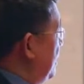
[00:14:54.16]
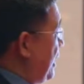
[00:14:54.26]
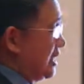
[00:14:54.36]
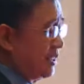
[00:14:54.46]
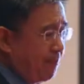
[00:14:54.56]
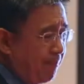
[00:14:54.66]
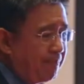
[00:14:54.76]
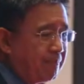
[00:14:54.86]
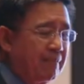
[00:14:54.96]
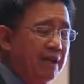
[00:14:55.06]

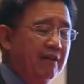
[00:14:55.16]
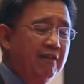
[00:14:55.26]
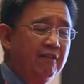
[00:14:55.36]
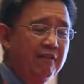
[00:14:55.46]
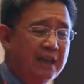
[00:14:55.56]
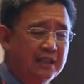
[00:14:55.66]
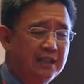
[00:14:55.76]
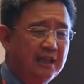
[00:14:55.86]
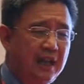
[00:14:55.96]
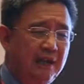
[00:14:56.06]
accordingly.
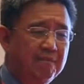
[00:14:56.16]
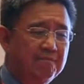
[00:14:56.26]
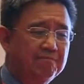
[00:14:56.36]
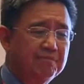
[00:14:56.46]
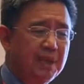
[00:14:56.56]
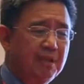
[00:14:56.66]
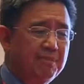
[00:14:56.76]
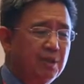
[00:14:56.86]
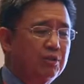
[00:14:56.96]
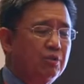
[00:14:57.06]
To go with
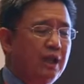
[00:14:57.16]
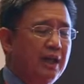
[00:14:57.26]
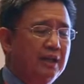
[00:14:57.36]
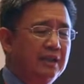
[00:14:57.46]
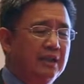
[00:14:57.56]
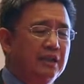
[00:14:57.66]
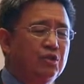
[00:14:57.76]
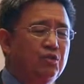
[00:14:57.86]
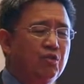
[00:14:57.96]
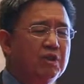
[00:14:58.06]
the trend,
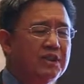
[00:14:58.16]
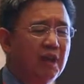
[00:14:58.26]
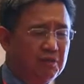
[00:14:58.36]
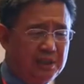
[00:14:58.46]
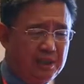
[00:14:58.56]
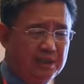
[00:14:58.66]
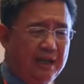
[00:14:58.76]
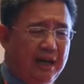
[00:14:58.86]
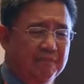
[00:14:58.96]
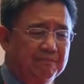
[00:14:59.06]
a lot
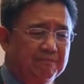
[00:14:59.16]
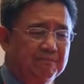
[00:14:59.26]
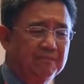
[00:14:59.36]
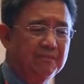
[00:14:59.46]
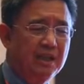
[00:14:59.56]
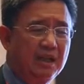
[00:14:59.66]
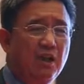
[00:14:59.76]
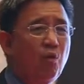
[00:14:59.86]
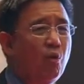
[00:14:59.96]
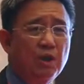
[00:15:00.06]
of updated
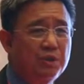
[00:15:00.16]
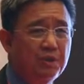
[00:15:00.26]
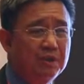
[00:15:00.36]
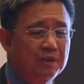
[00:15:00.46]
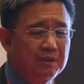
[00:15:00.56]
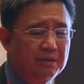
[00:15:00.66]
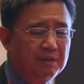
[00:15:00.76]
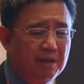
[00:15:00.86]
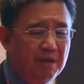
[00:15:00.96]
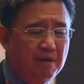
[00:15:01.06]
policy is
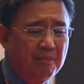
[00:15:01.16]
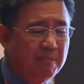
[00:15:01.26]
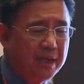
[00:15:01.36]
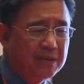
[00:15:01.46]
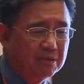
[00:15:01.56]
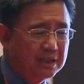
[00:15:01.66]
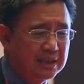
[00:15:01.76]
also set up.